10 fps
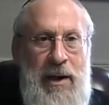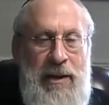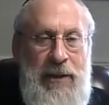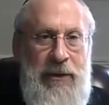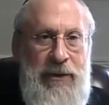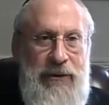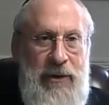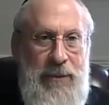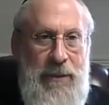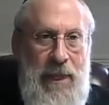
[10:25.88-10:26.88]
that
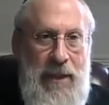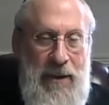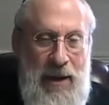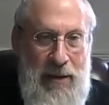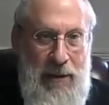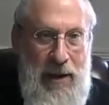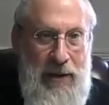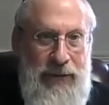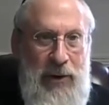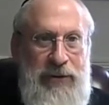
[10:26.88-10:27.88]
there's a
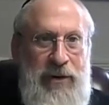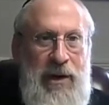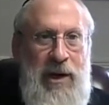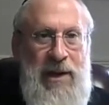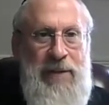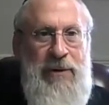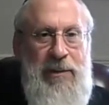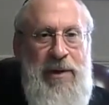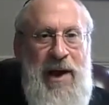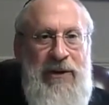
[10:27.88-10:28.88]
sodistic achillik between
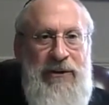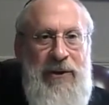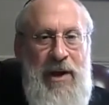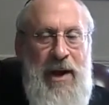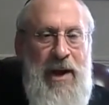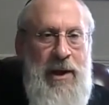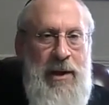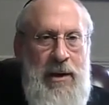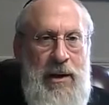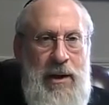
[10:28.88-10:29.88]
pas
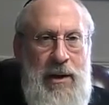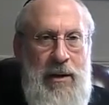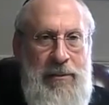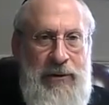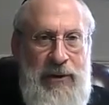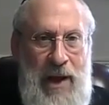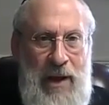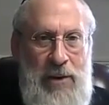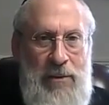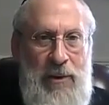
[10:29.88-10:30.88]
and bishul
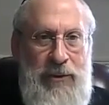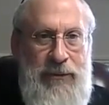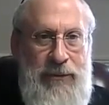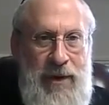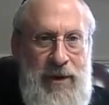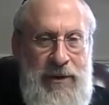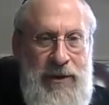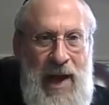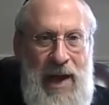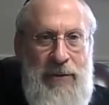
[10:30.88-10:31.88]
akum, which is in
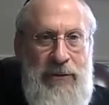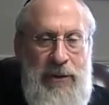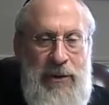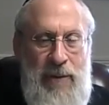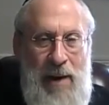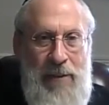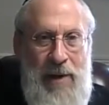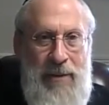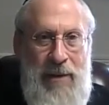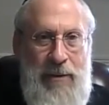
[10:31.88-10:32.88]
line with the
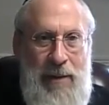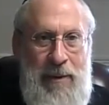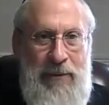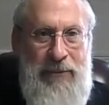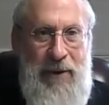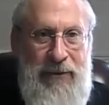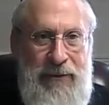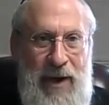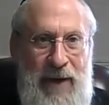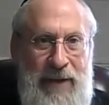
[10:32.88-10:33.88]
Rambam, that the Rambam
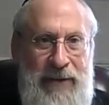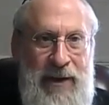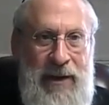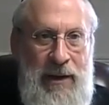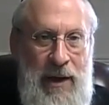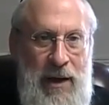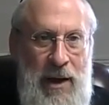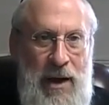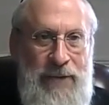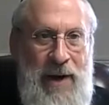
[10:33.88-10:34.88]
specifies that you need
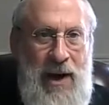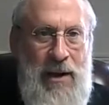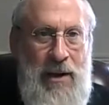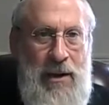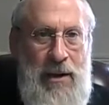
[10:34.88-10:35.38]
hafach.